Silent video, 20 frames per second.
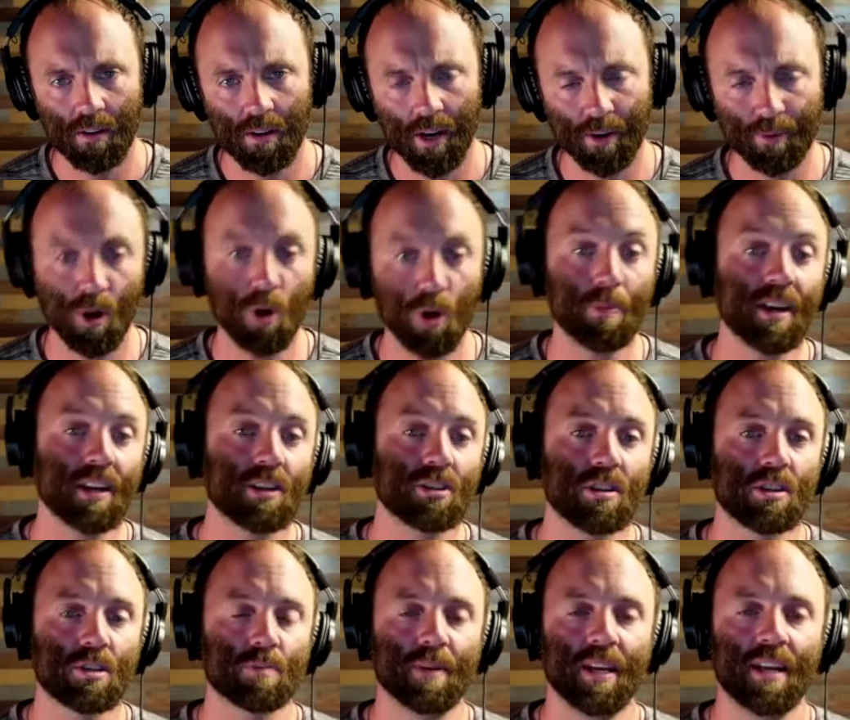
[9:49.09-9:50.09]
Aerobic
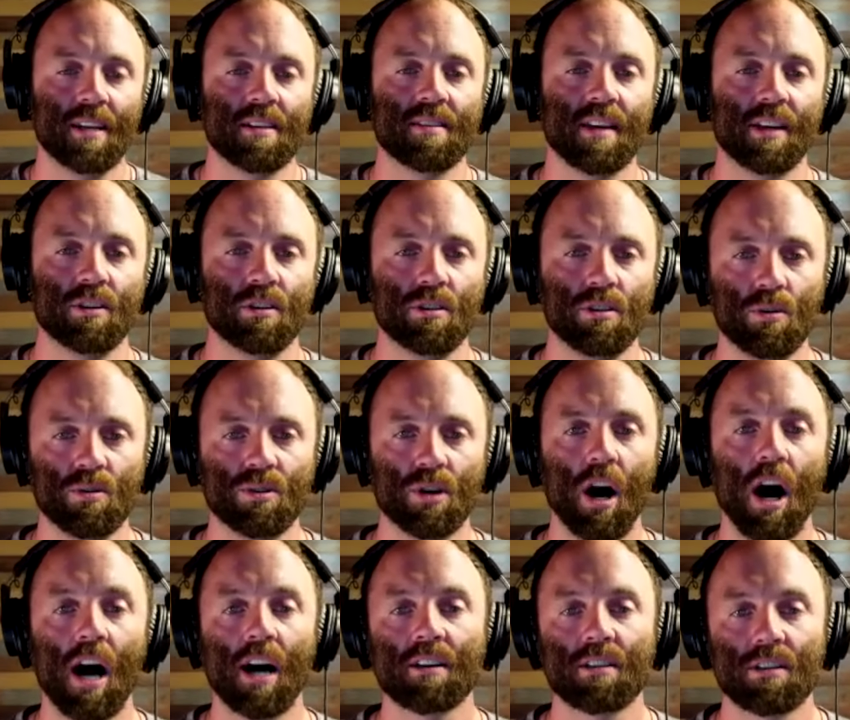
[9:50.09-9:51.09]
just means that you use
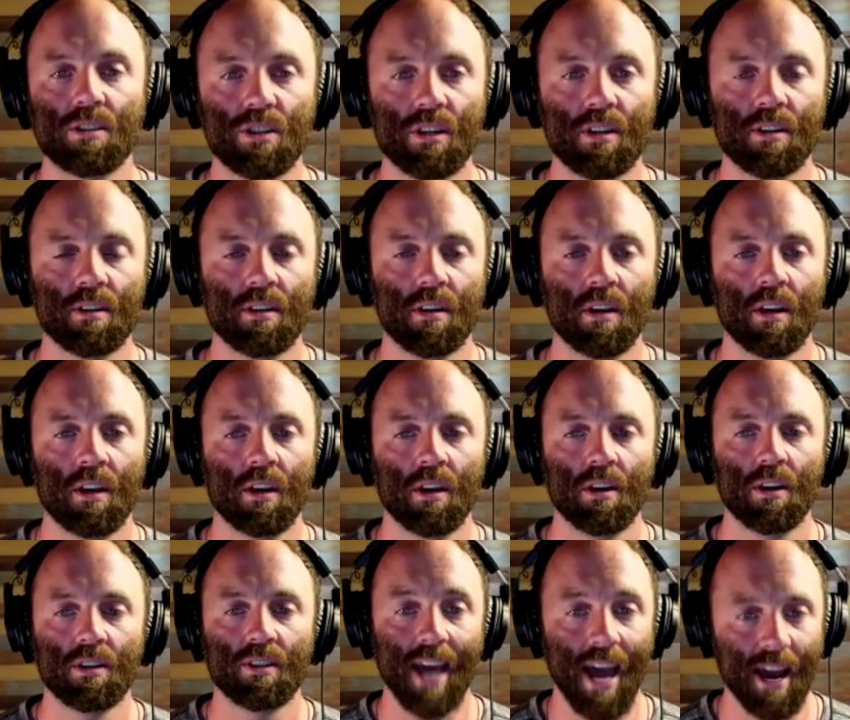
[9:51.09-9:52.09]
oxygen
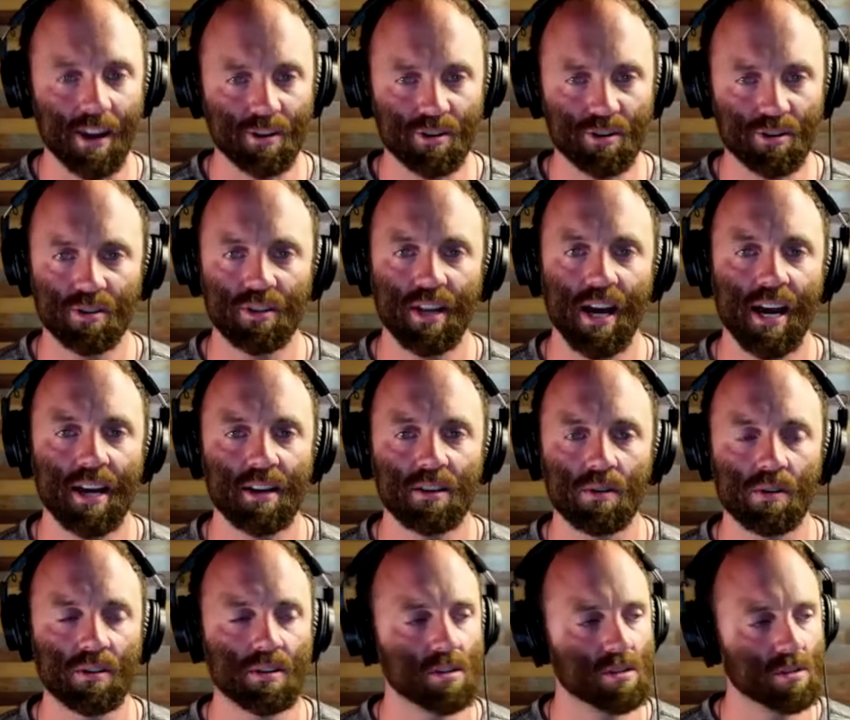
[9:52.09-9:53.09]
to exercise
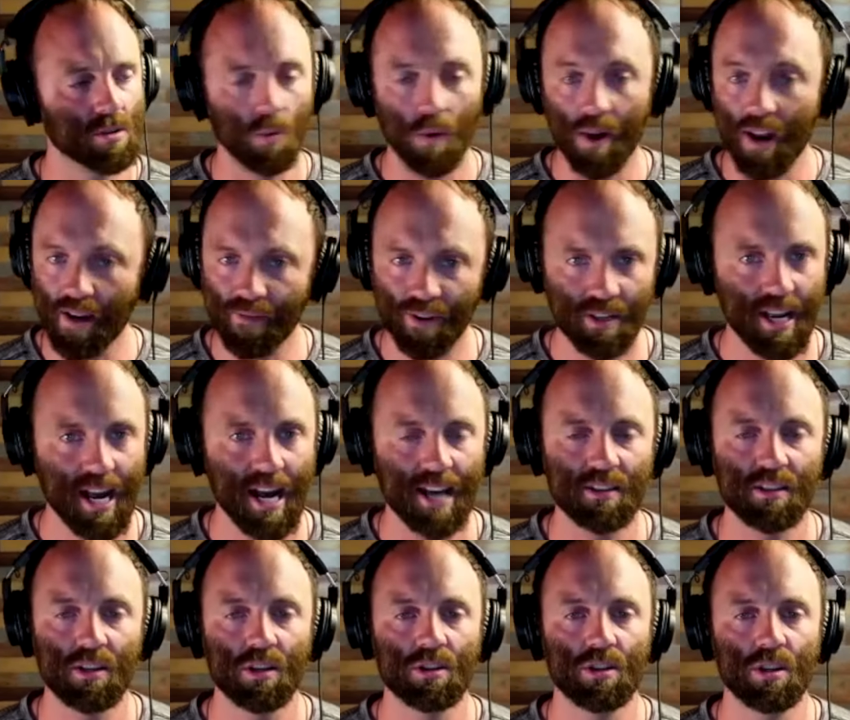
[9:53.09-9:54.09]
or to do whatever task
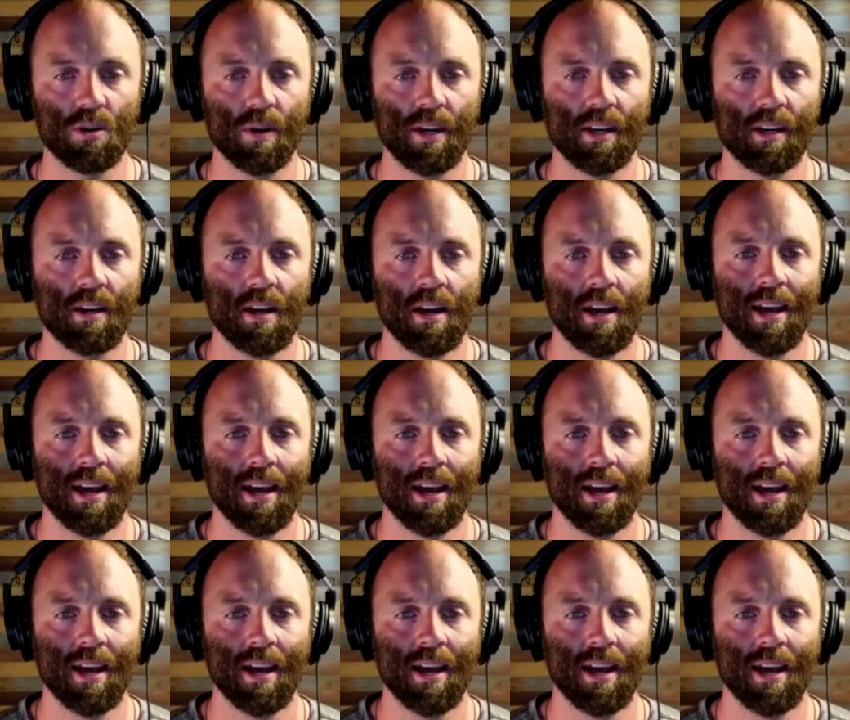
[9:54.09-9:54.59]
you're doing.